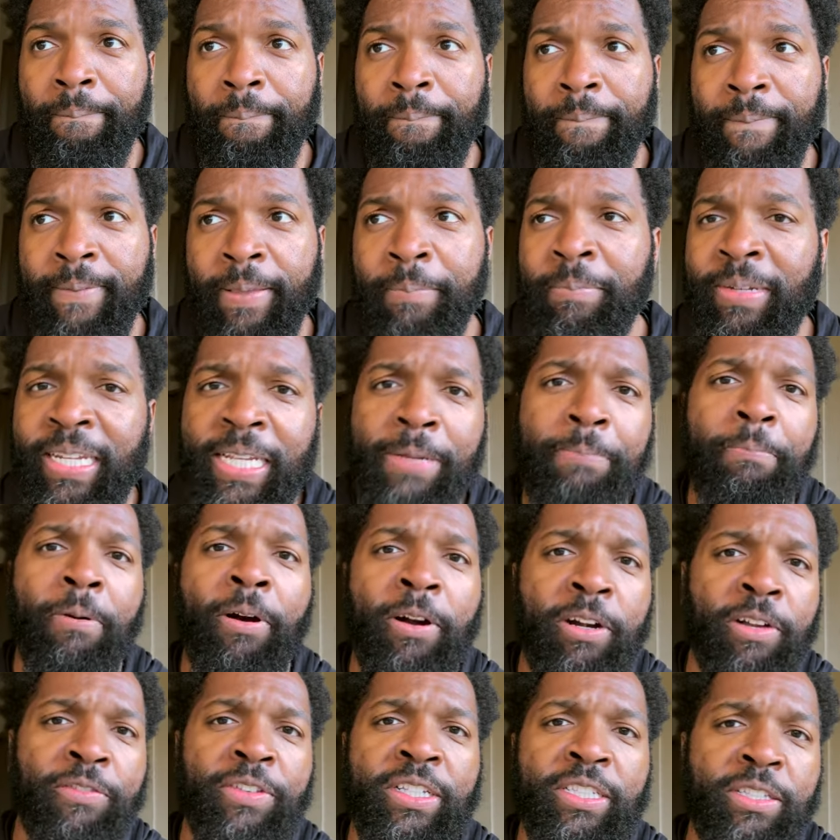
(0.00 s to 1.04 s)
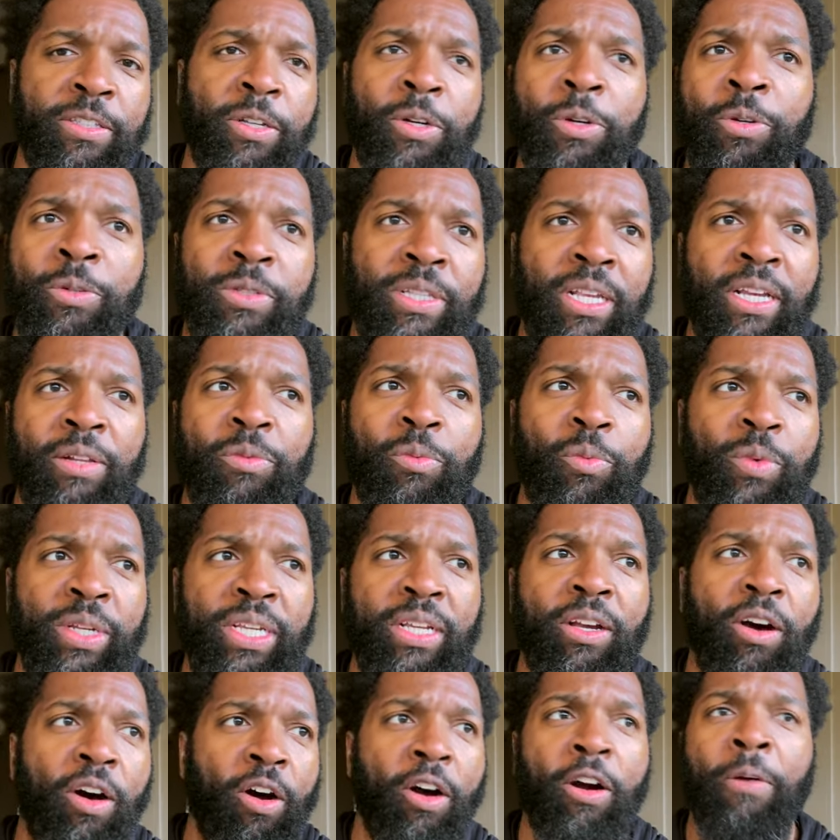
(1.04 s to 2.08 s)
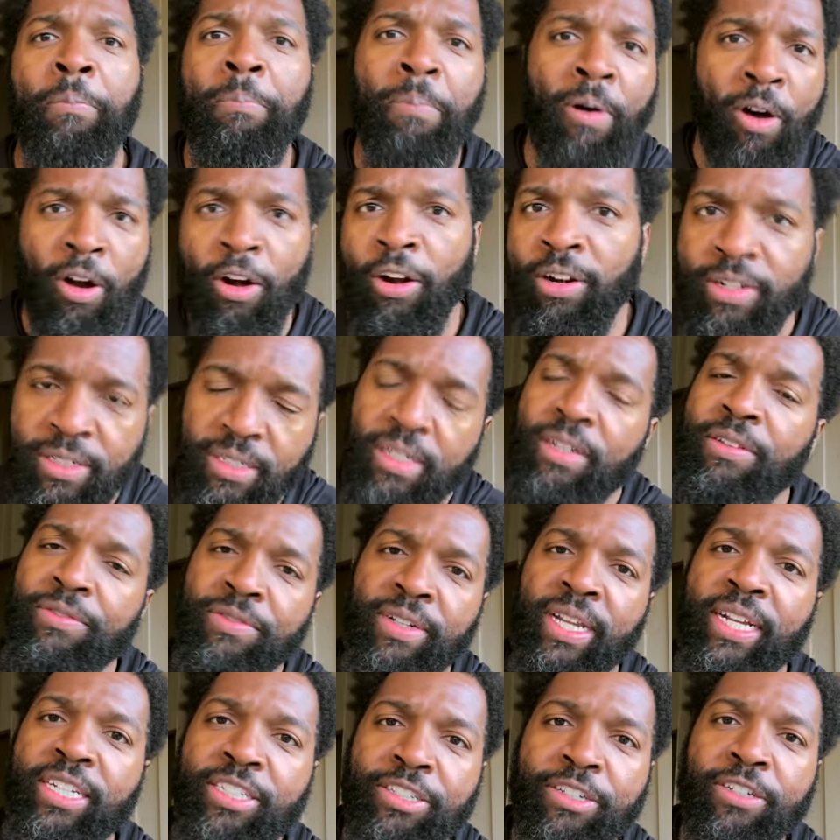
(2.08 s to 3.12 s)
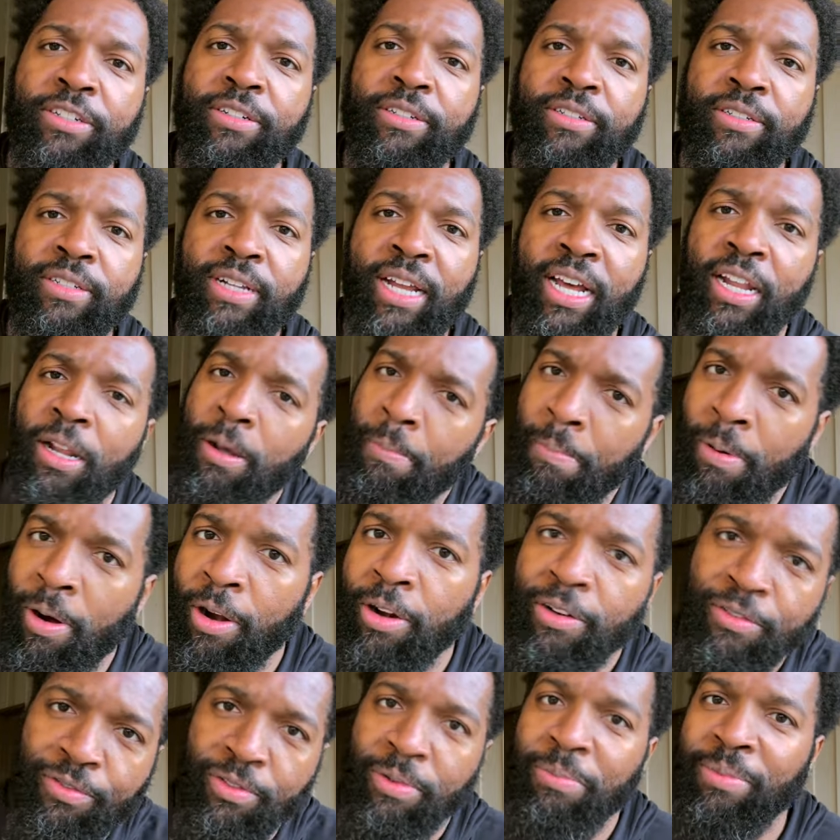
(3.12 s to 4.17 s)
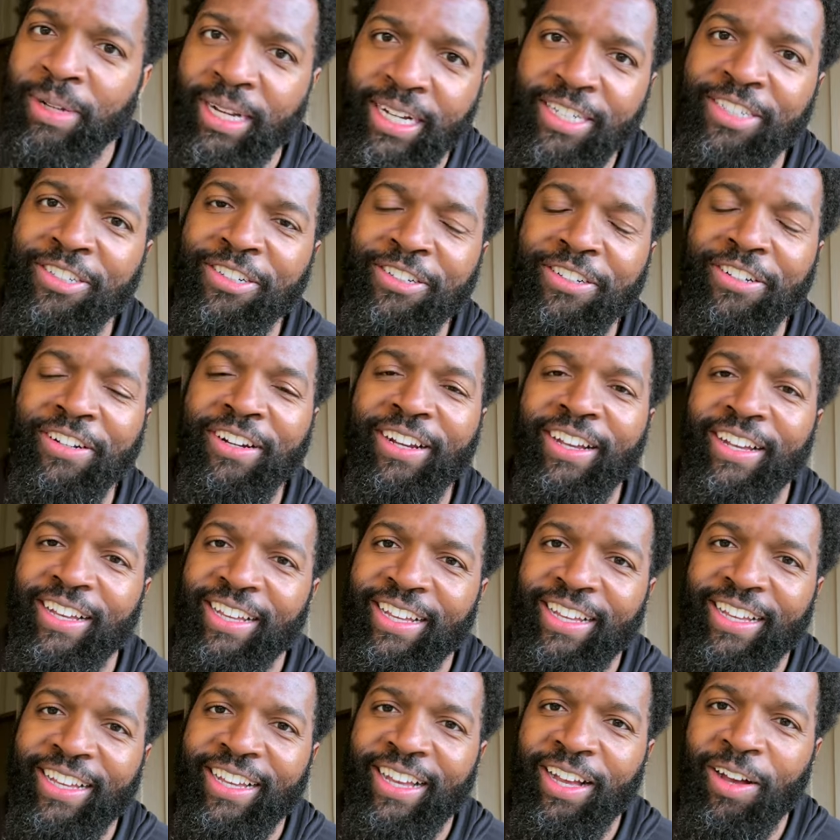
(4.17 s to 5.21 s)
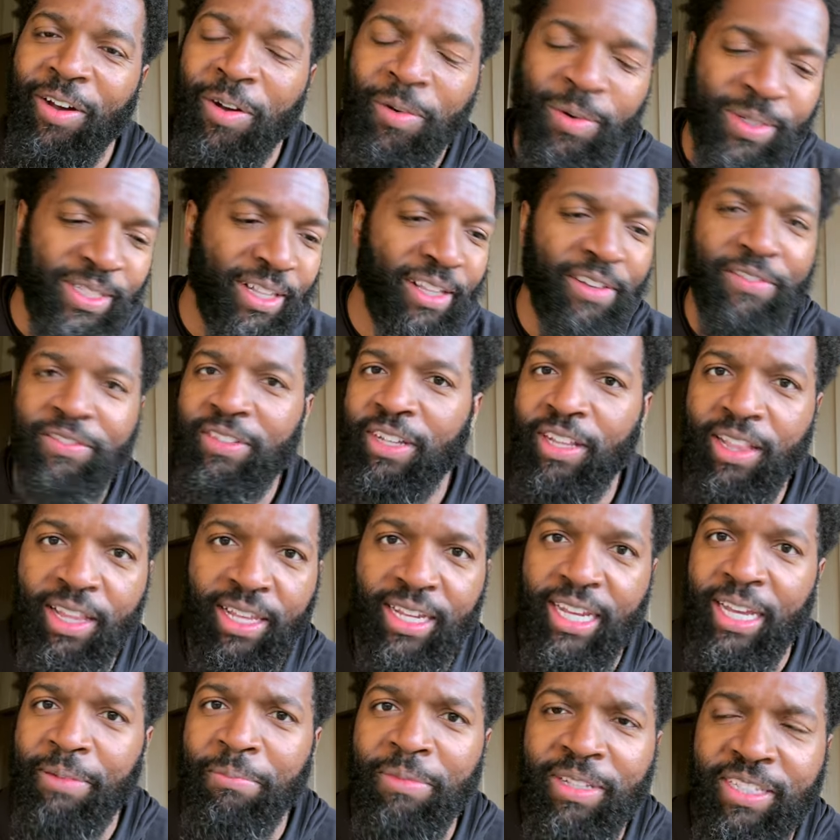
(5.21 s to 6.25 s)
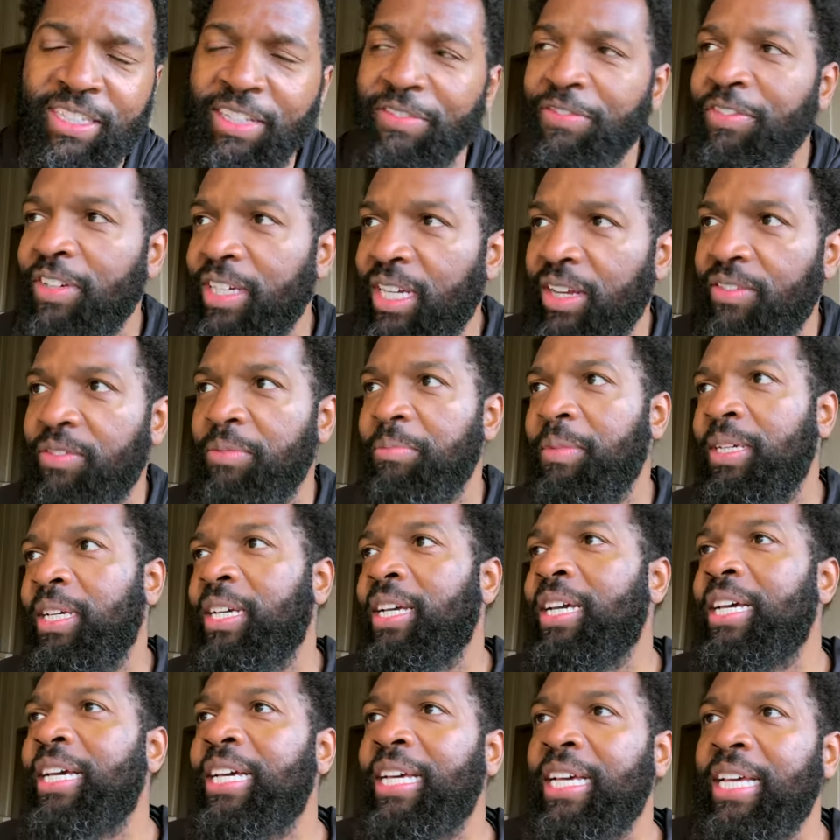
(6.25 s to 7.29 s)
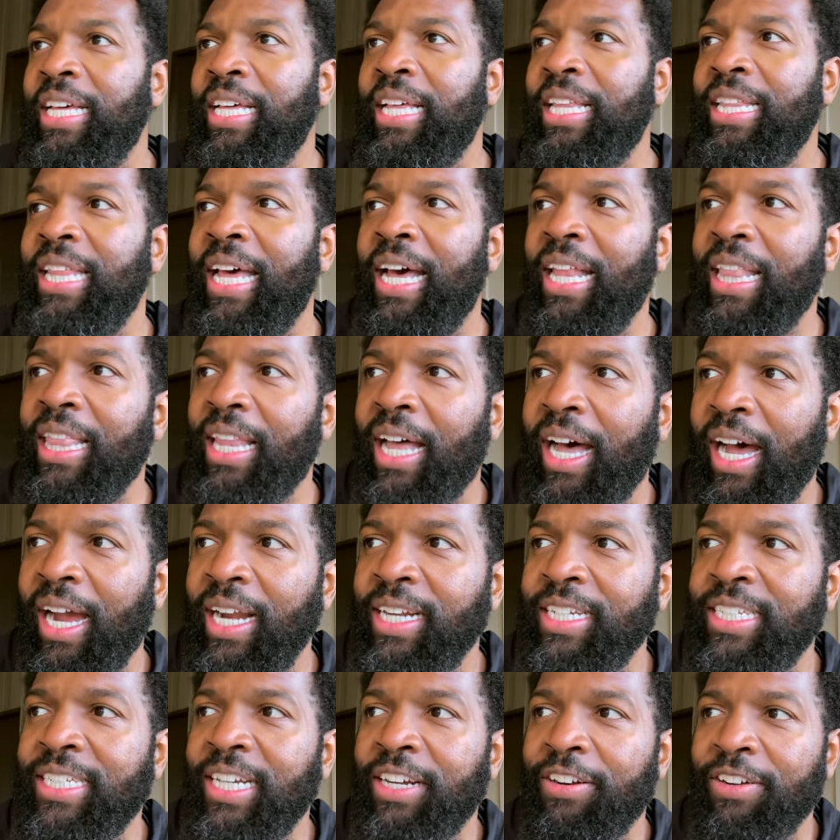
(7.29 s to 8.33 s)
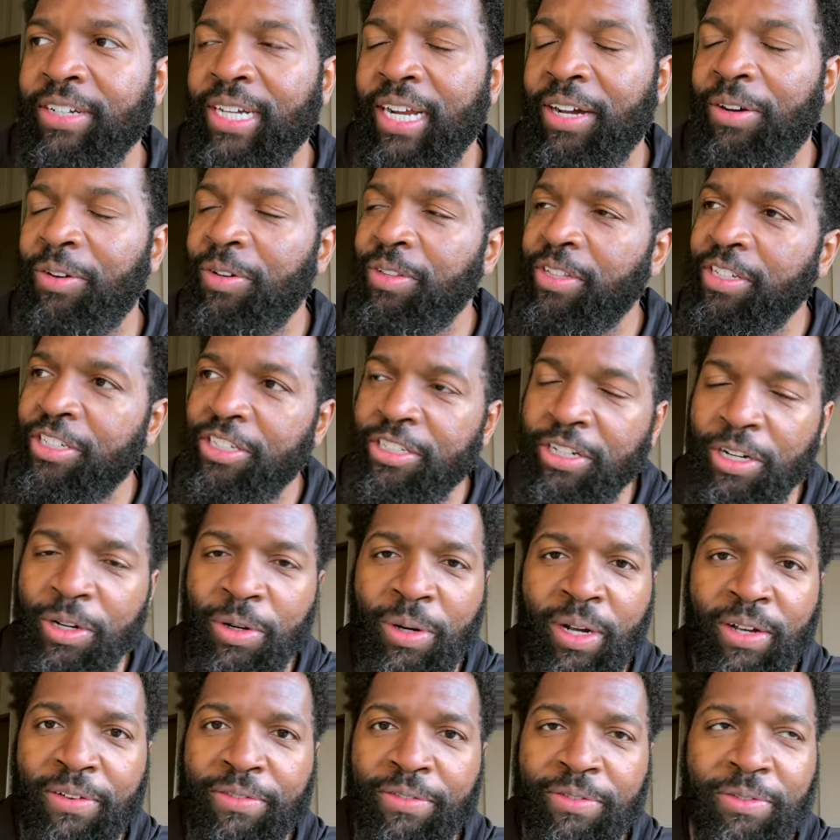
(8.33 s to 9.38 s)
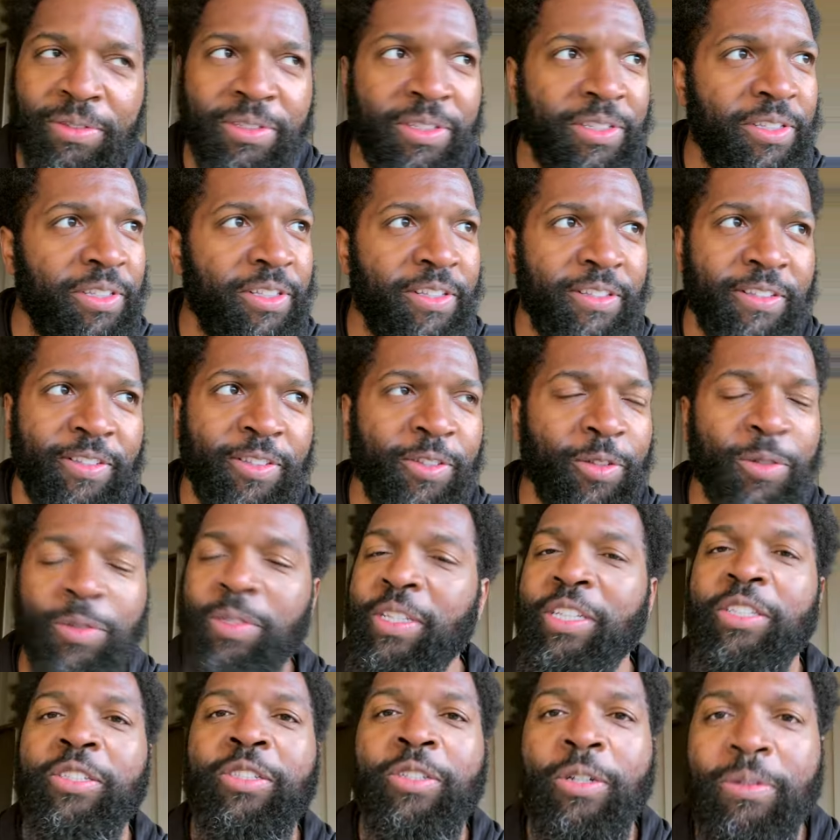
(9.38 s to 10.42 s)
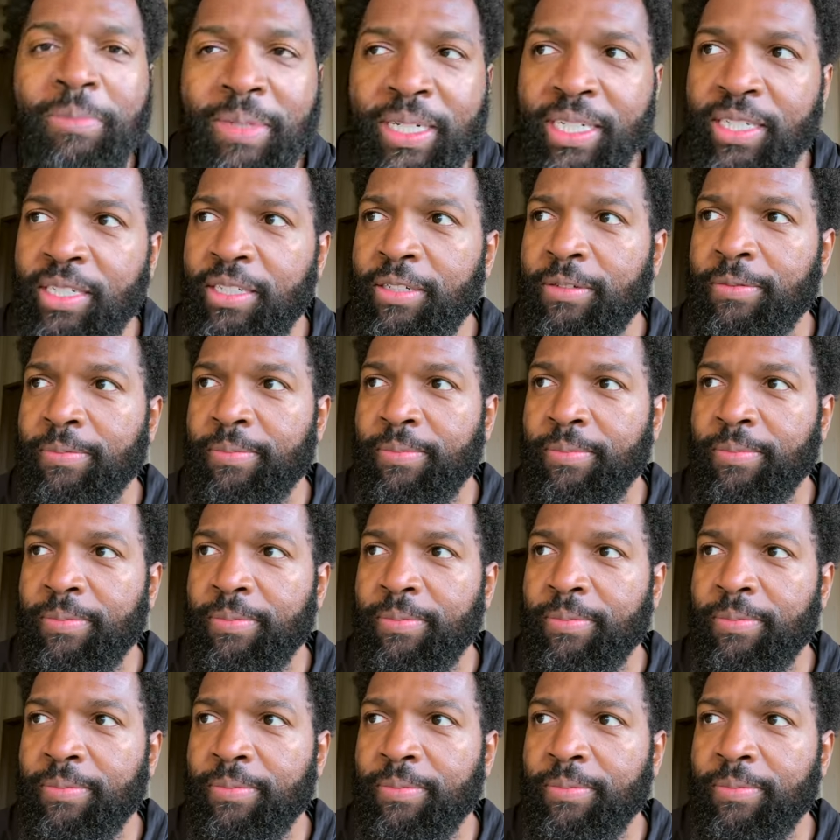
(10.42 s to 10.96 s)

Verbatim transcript: Some deep part of us knows that we are part of nature, not apart from nature. Always love Dudley Edmondson for giving me that line, sharing that on the show. I've used it so much.